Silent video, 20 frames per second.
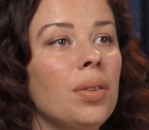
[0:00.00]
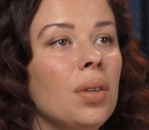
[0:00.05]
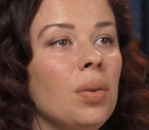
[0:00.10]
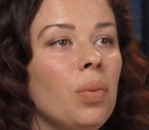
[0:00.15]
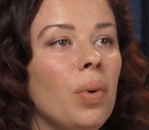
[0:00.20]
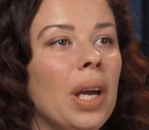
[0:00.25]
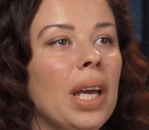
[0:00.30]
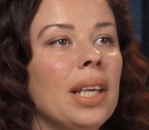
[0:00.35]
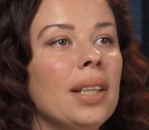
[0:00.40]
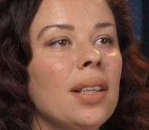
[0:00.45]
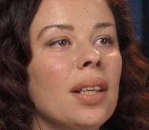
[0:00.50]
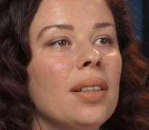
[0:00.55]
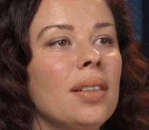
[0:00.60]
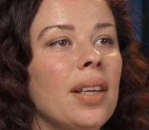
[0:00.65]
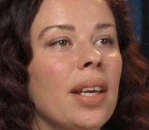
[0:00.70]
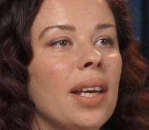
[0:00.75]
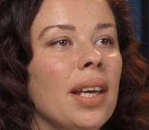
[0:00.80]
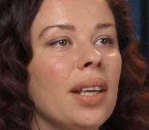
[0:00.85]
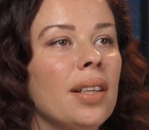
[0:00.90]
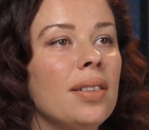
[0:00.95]
the way that
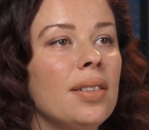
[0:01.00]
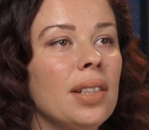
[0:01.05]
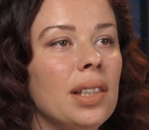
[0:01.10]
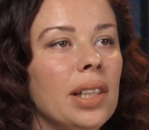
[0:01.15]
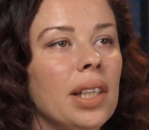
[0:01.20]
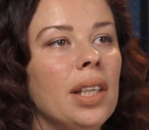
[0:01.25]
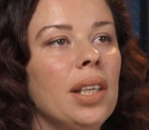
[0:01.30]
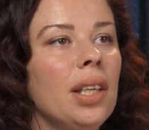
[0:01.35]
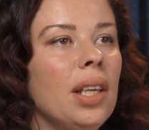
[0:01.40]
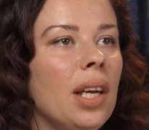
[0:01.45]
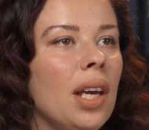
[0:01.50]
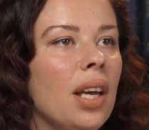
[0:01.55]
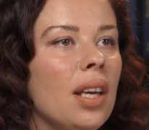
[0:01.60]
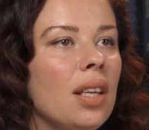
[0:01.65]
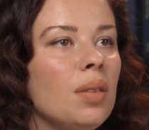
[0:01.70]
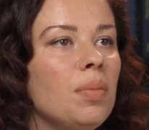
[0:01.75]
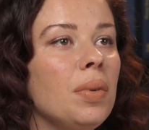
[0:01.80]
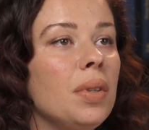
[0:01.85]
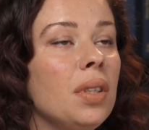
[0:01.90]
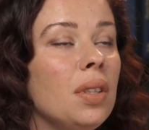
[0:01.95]
they can
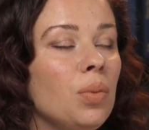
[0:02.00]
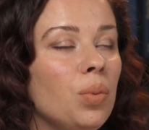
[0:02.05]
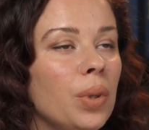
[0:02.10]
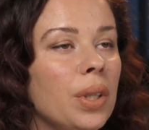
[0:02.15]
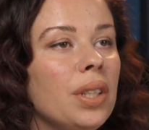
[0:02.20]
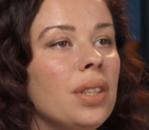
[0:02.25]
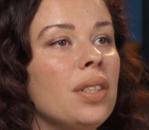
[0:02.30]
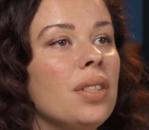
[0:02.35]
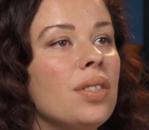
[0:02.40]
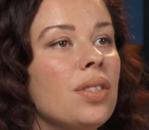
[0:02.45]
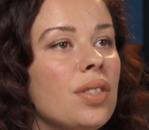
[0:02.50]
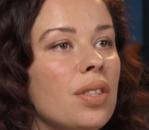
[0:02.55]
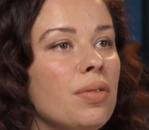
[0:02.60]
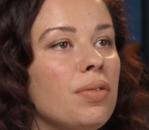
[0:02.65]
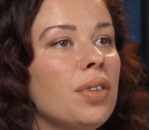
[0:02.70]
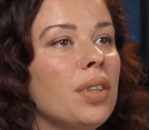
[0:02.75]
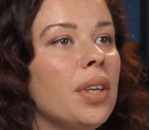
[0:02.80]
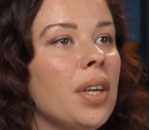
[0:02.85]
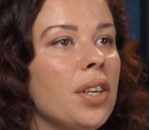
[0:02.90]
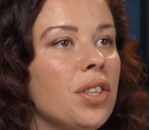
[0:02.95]
delineate between these
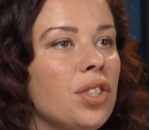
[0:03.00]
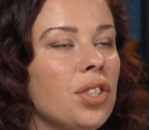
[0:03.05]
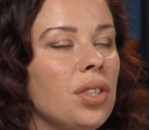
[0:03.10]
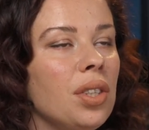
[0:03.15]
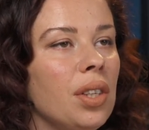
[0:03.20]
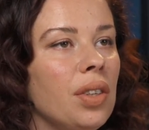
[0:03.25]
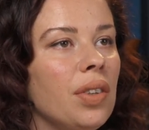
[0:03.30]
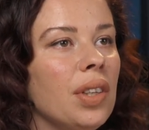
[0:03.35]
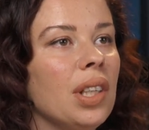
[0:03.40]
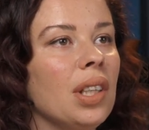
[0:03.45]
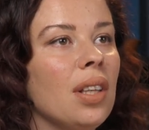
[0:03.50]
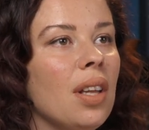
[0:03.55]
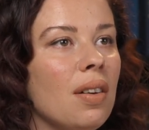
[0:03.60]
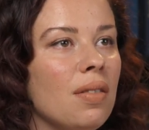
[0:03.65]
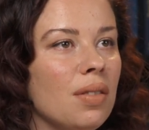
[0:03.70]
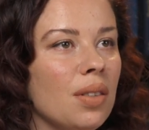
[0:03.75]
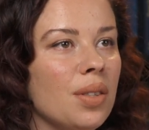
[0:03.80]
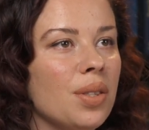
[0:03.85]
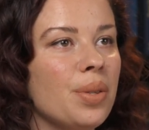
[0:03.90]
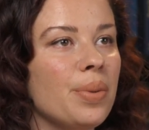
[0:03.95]
different engineering
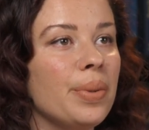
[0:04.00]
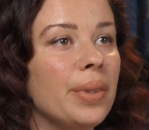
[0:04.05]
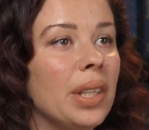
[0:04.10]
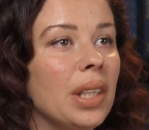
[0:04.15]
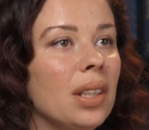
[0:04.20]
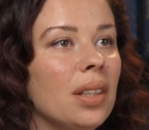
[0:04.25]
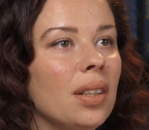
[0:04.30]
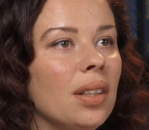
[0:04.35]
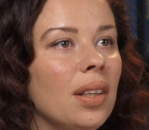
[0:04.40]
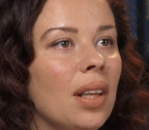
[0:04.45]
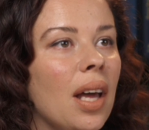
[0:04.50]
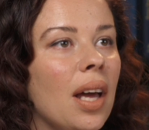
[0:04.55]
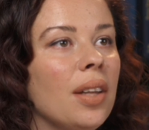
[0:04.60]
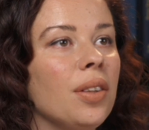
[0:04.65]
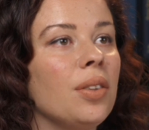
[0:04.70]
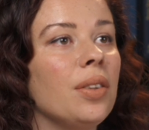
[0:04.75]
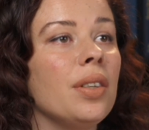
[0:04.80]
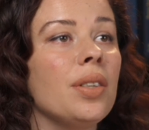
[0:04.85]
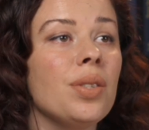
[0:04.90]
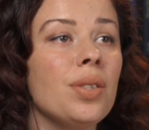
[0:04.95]
levels within the
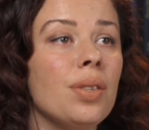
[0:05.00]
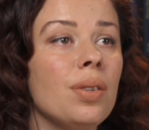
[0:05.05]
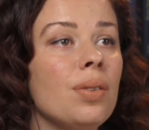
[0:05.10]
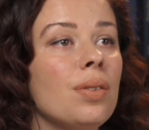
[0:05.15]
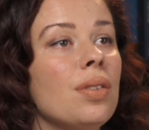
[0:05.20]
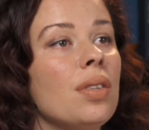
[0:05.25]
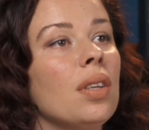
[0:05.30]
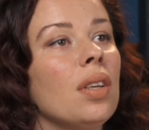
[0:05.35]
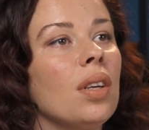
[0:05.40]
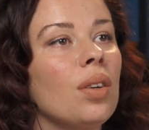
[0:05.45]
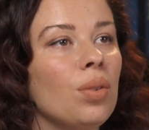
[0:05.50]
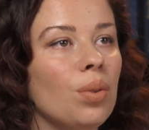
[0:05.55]
ladder is using a